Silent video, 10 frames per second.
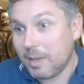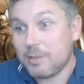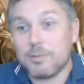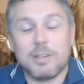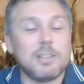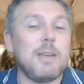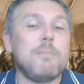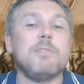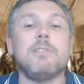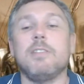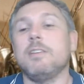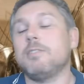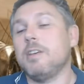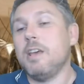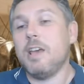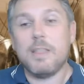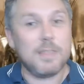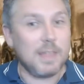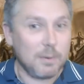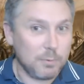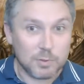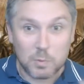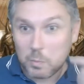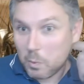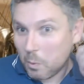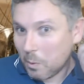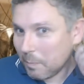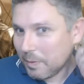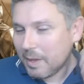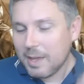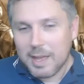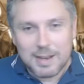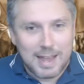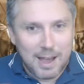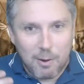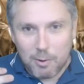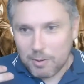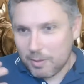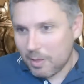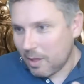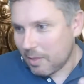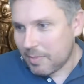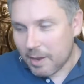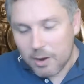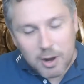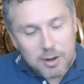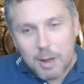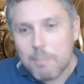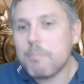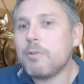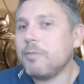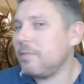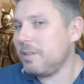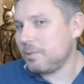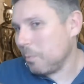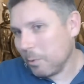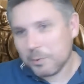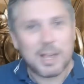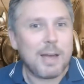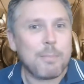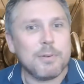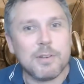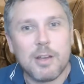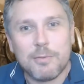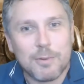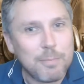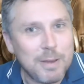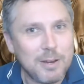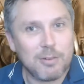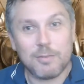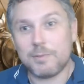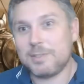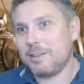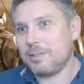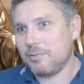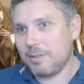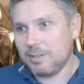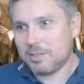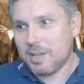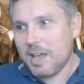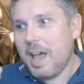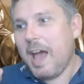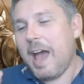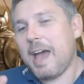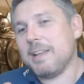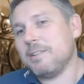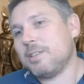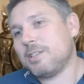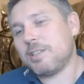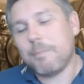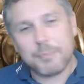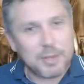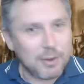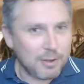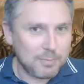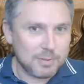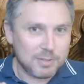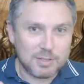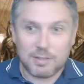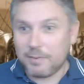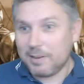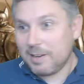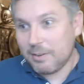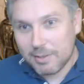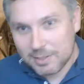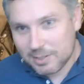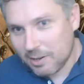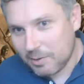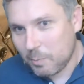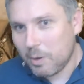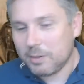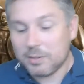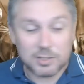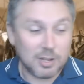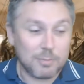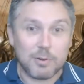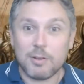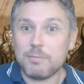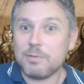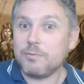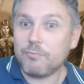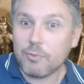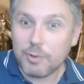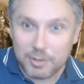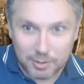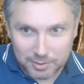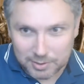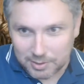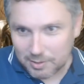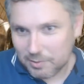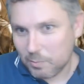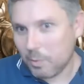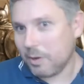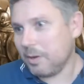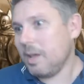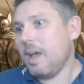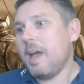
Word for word: They took exception to this. There was a war. Now, there, a number of these wars happened over a period of centuries, and sometimes the Valyrian side won, sometimes the Rhoynar side won.